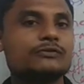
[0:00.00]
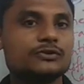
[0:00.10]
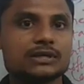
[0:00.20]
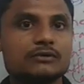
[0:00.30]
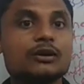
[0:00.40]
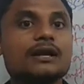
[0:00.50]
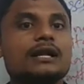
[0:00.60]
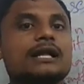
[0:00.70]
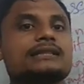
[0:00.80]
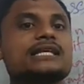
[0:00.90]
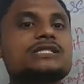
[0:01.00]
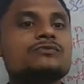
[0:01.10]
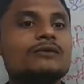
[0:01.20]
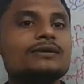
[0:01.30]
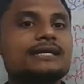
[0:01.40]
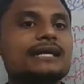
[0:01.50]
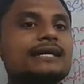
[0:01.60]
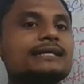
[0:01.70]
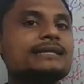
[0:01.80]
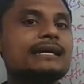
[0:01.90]
we need to do. Okay, this I will
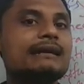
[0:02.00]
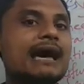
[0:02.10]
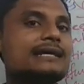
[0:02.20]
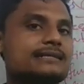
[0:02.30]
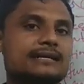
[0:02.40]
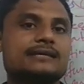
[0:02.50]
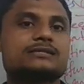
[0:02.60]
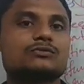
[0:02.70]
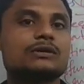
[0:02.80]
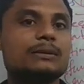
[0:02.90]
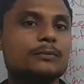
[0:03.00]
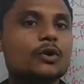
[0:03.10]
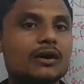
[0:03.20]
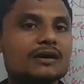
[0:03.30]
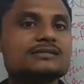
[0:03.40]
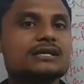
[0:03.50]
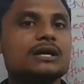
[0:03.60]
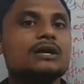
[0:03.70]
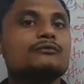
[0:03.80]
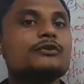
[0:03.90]
take in the last case. Okay, because
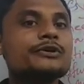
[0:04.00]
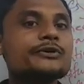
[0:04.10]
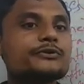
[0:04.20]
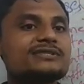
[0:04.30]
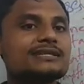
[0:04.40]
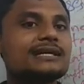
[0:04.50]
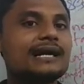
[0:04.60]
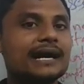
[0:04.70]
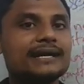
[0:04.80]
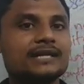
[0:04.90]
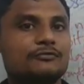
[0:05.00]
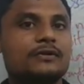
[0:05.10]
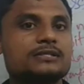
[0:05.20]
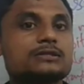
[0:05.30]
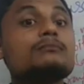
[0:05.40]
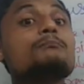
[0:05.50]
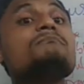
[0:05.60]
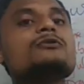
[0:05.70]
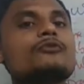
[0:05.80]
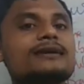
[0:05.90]
we need to see the current affairs
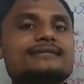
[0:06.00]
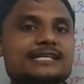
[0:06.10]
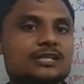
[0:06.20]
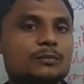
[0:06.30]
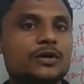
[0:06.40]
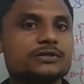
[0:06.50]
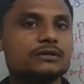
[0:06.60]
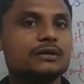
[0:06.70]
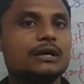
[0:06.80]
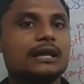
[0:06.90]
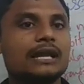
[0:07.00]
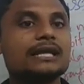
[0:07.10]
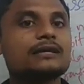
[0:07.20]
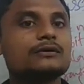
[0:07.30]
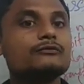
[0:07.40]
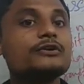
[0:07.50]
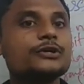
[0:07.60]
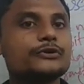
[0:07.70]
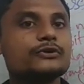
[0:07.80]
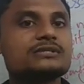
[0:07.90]
before its examination. Like we
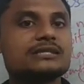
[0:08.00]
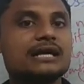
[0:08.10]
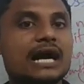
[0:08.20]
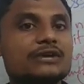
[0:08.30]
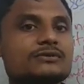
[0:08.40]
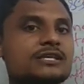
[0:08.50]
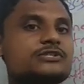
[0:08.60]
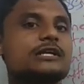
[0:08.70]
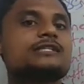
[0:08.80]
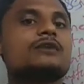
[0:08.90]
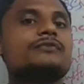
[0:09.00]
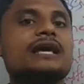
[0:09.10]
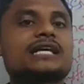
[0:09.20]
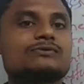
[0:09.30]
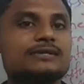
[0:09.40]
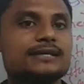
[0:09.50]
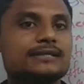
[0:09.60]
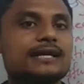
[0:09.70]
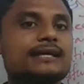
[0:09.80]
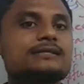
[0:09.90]
need to see IUCN studies of the
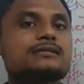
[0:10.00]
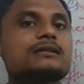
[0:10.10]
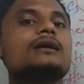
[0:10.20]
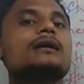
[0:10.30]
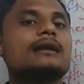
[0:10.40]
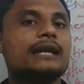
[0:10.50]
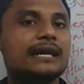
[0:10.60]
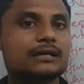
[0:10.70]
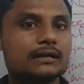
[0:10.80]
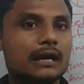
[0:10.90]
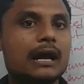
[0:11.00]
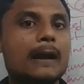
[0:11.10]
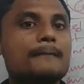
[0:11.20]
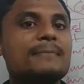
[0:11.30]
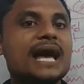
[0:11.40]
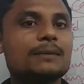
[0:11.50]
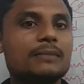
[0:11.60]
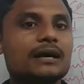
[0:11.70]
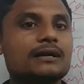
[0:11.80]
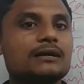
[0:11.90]
XYZ, that is like black
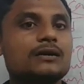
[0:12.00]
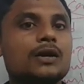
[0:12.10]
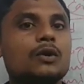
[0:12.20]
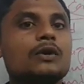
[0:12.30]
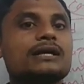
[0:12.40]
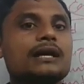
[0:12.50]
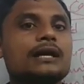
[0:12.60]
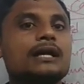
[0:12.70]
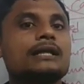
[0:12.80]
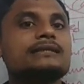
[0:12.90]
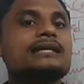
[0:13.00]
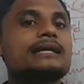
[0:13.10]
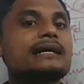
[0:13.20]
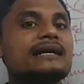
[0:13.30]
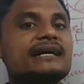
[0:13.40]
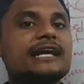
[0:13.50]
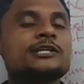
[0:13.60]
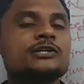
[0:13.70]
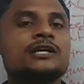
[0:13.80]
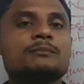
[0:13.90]
buck. Okay, the
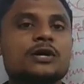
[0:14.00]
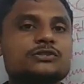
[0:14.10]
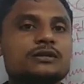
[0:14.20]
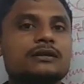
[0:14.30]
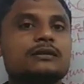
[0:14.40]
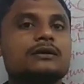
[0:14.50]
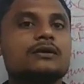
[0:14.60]
great Indian bustard.